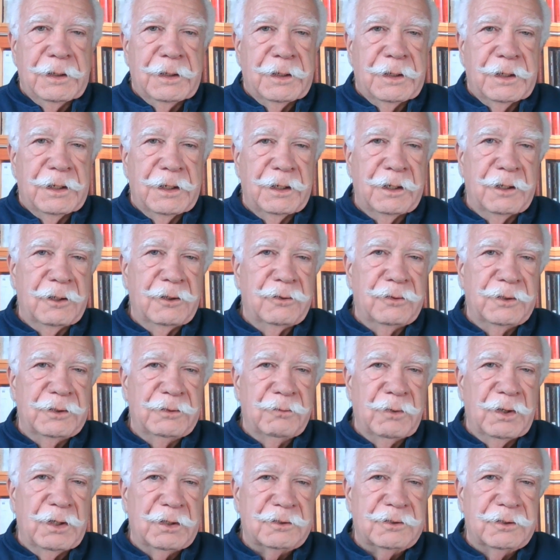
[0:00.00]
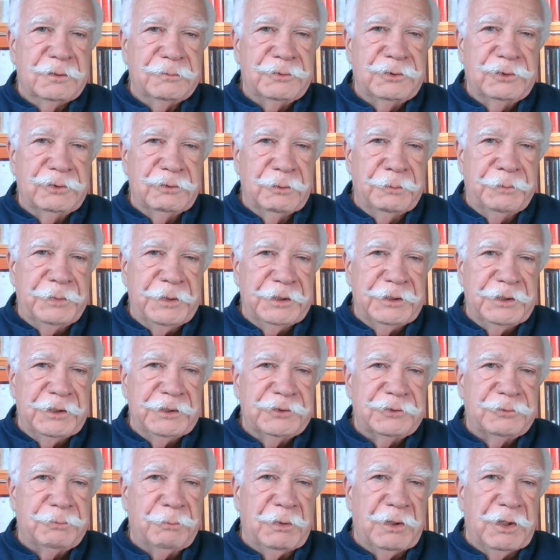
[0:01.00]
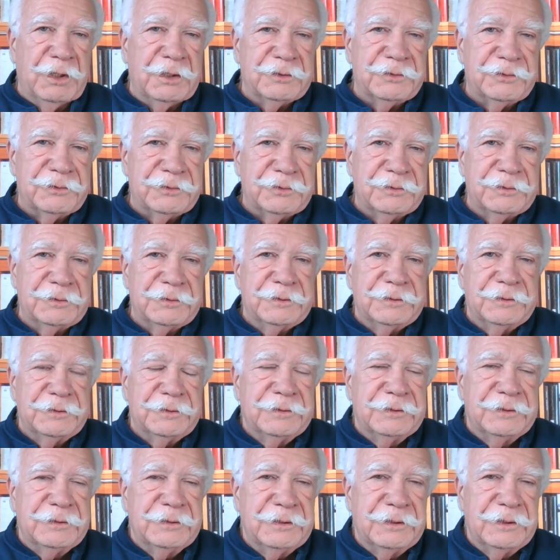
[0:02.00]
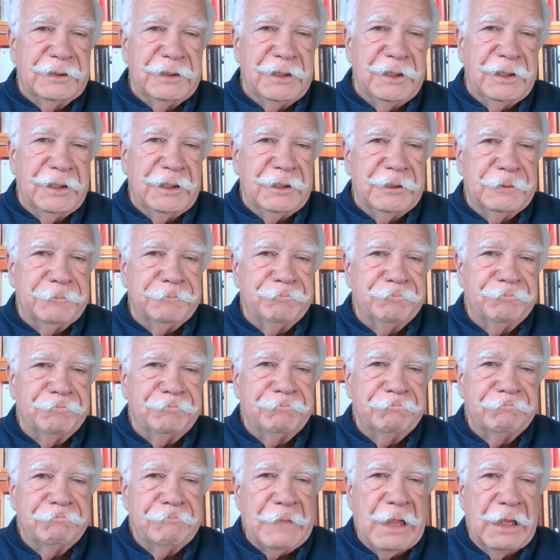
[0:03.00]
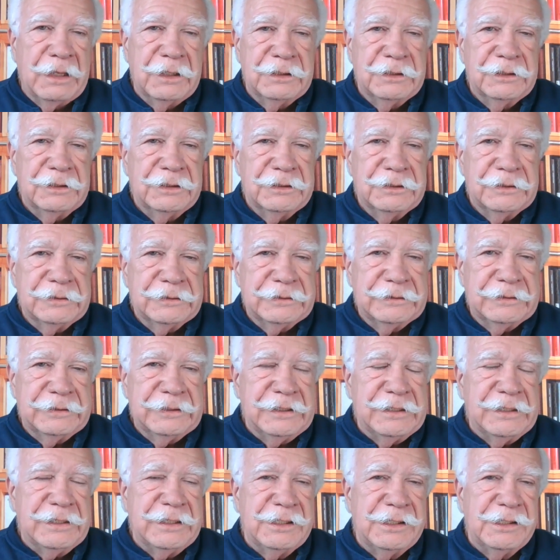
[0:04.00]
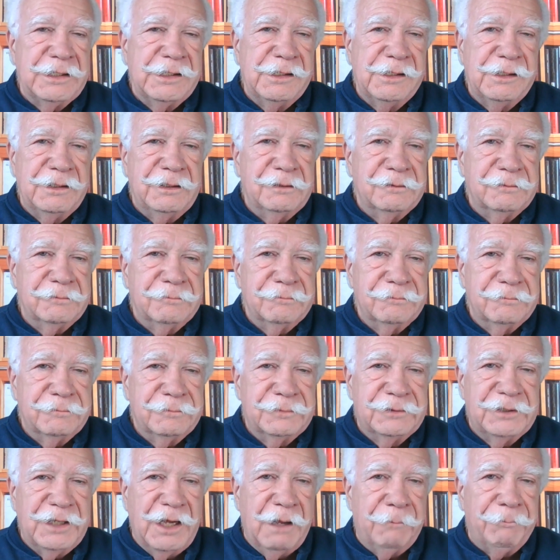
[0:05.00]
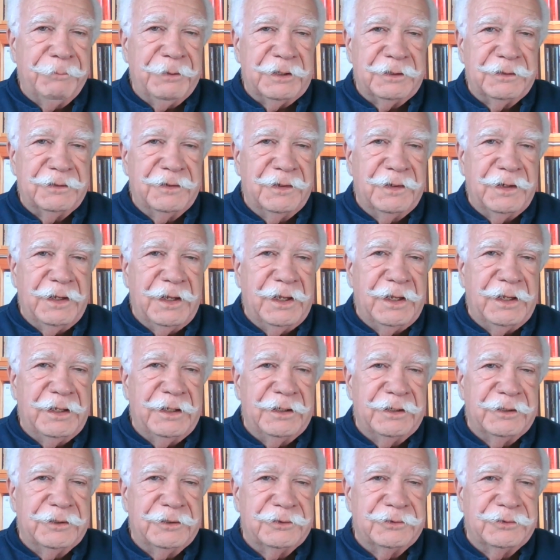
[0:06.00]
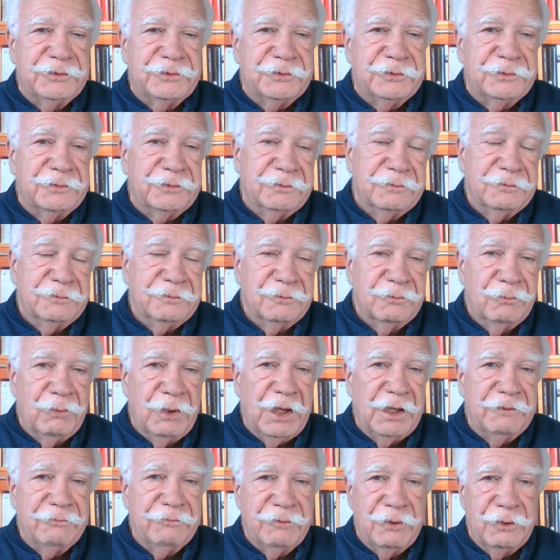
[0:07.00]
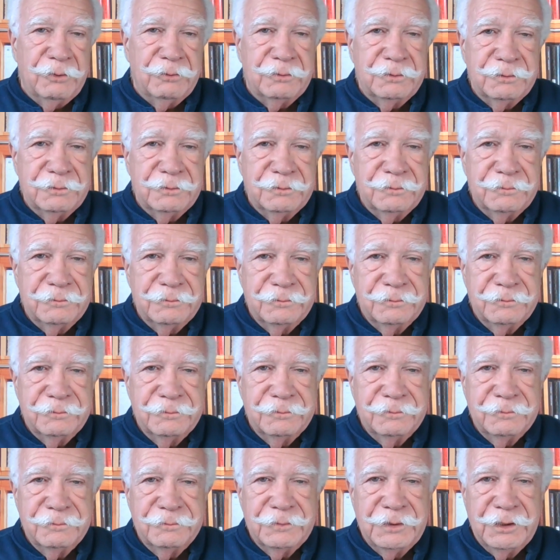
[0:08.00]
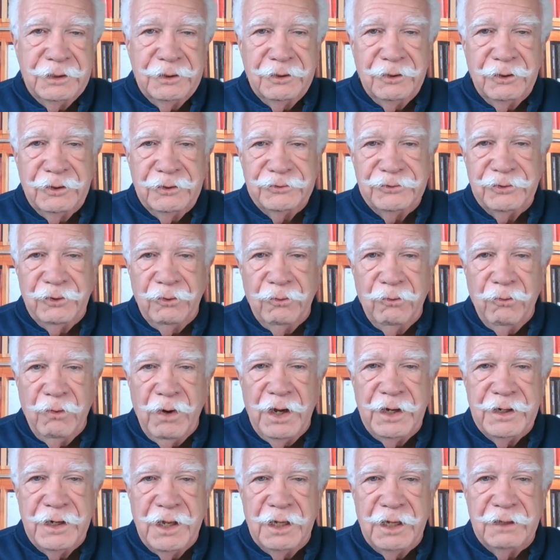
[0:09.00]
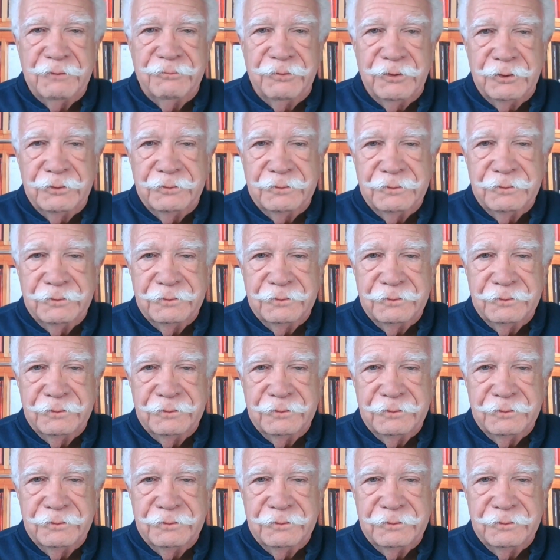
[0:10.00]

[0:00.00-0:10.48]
Hello and welcome to Opinions Plus. Um, the topic today is why vote and also why not vote.